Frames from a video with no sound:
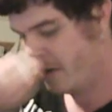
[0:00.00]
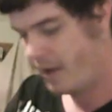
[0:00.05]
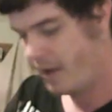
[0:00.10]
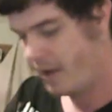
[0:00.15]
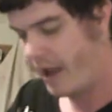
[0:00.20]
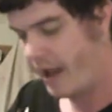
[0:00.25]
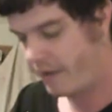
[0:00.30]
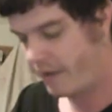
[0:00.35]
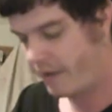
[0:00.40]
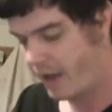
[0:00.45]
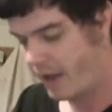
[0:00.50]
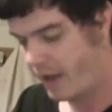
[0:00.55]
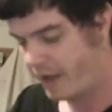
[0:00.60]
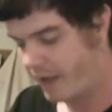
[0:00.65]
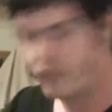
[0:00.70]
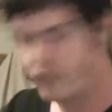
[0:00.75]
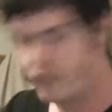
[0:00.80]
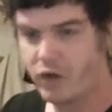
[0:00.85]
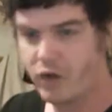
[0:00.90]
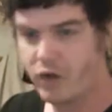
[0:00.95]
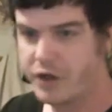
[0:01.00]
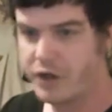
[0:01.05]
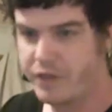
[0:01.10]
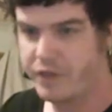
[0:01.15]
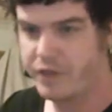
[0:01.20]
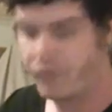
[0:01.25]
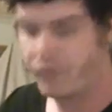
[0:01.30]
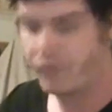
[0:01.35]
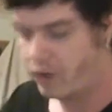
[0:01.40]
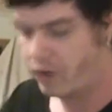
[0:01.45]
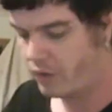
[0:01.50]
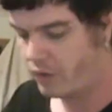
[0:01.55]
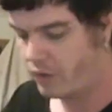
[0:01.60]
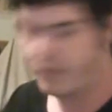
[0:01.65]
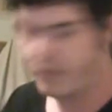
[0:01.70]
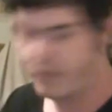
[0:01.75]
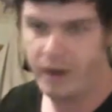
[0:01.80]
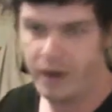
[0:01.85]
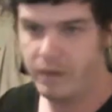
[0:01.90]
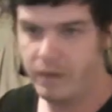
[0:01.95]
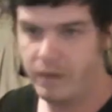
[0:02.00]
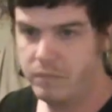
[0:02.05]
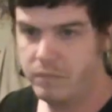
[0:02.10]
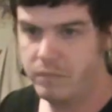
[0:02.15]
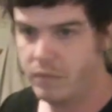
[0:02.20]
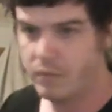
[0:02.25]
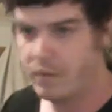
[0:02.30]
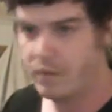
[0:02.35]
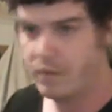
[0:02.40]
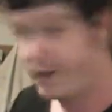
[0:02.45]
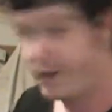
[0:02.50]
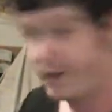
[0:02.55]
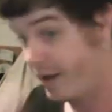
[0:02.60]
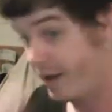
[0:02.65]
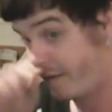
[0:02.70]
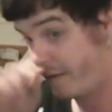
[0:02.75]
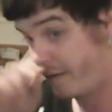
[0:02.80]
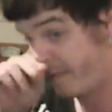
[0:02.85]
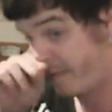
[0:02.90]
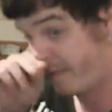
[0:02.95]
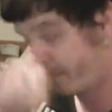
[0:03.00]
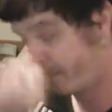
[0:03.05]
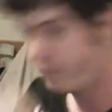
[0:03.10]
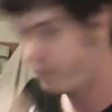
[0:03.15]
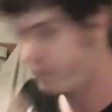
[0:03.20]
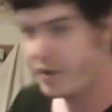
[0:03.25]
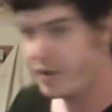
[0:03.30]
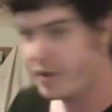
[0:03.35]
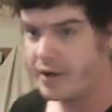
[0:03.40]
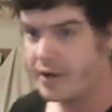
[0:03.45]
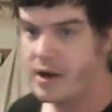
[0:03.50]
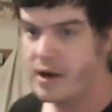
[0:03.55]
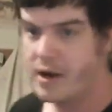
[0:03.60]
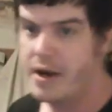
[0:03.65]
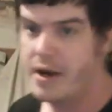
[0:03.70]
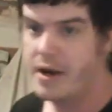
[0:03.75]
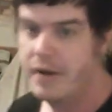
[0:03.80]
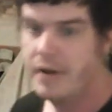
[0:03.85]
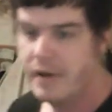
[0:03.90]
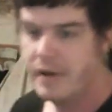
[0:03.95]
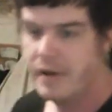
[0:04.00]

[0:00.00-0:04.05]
As a trilogy for a whole, though, it's pretty good.